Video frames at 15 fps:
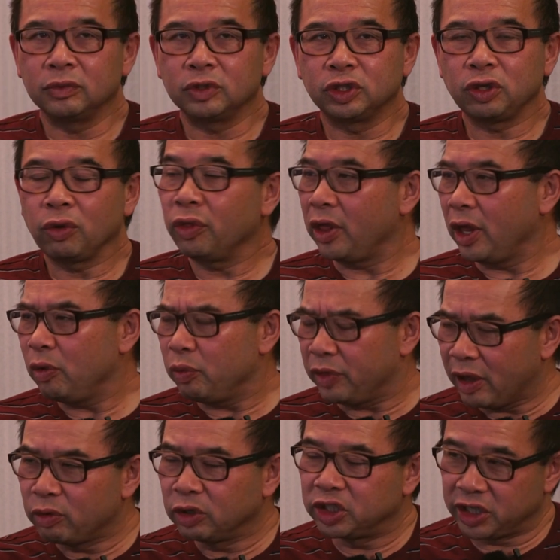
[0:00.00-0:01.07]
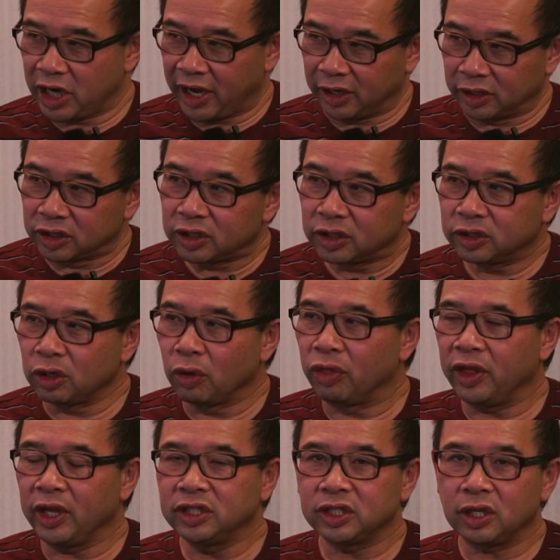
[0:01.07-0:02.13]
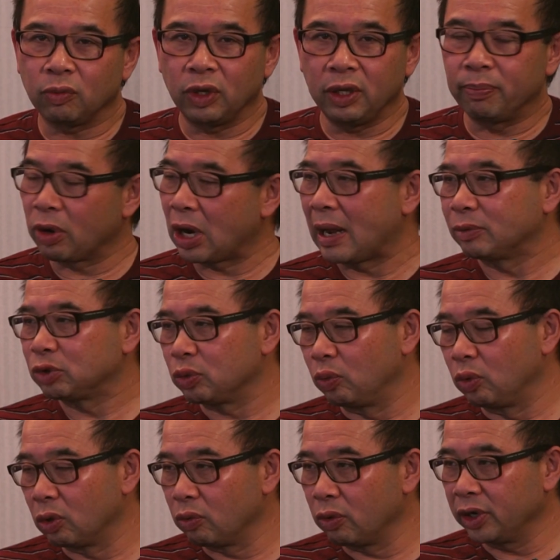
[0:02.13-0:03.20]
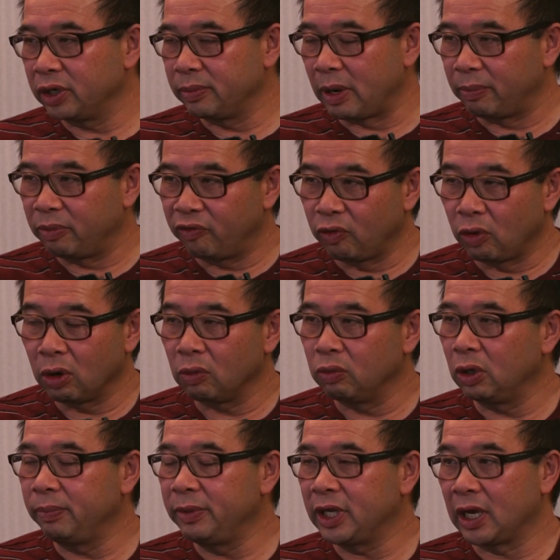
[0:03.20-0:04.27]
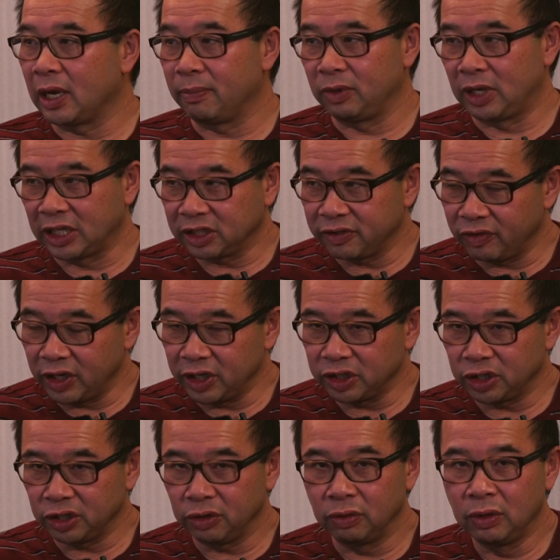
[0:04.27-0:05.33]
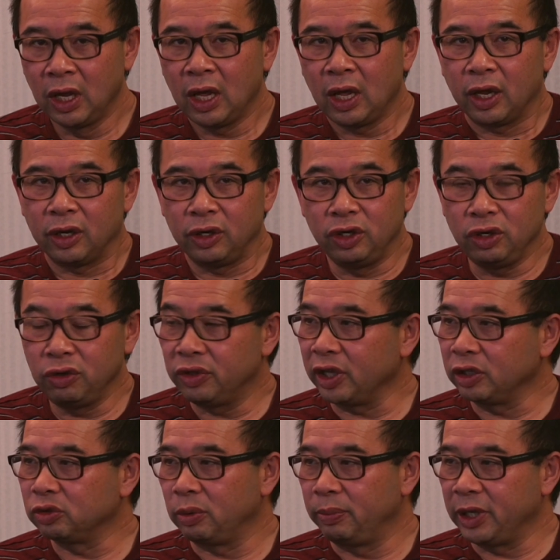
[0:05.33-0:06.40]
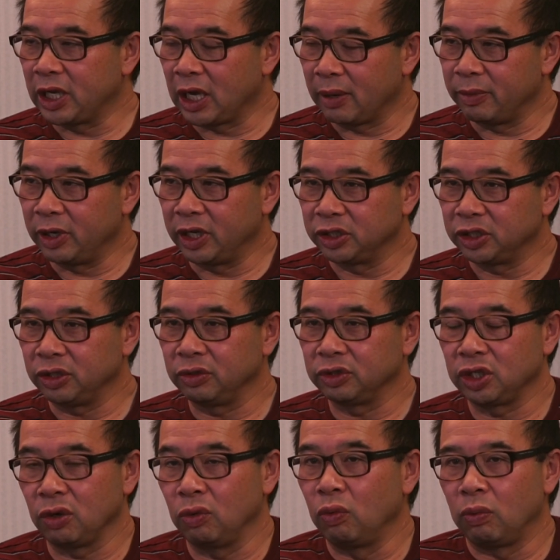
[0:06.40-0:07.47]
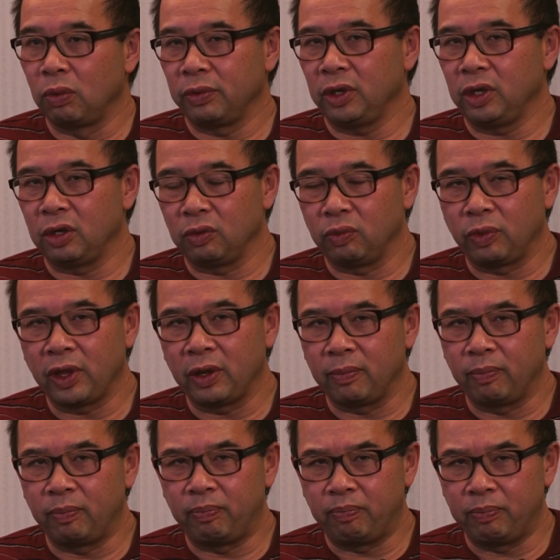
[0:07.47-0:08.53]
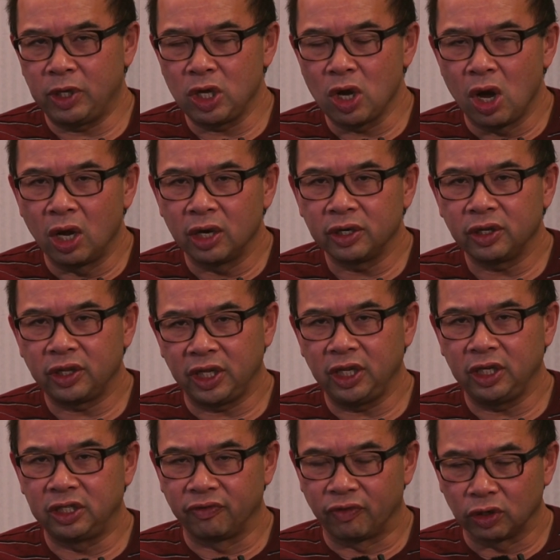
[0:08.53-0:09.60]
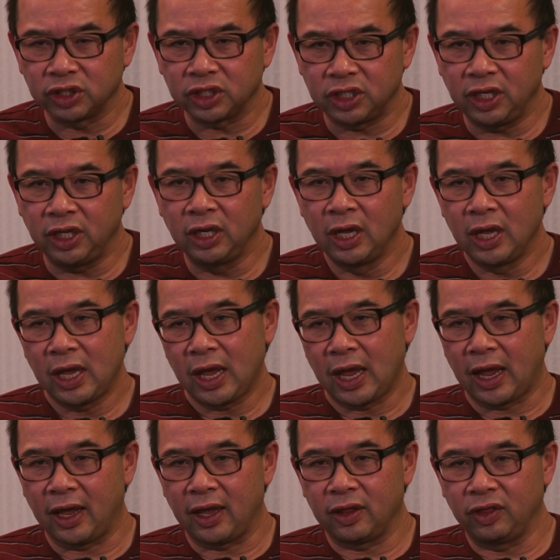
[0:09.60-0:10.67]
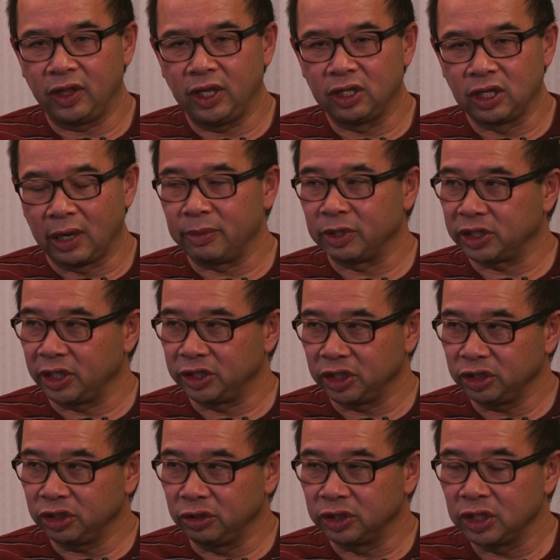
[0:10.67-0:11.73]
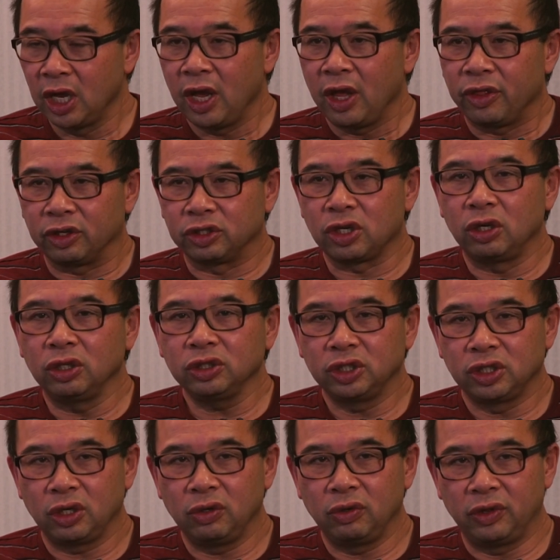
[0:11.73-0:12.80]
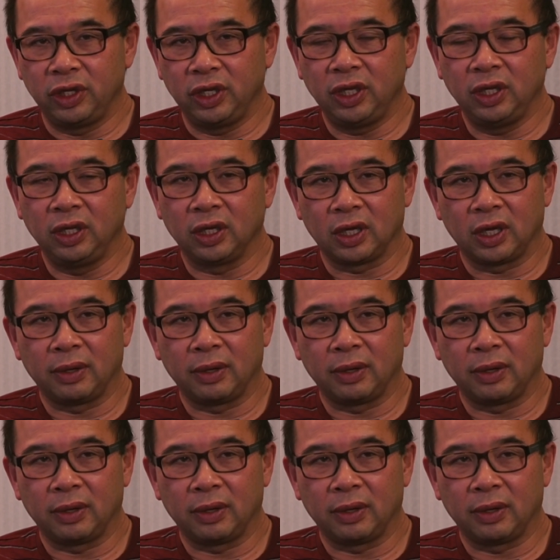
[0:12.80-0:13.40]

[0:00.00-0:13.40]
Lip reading: So they will change. So things that we perhaps were worried about before will become less of an issue. New things will become an issue. So beyond the diversity and the climate change issues, there's also the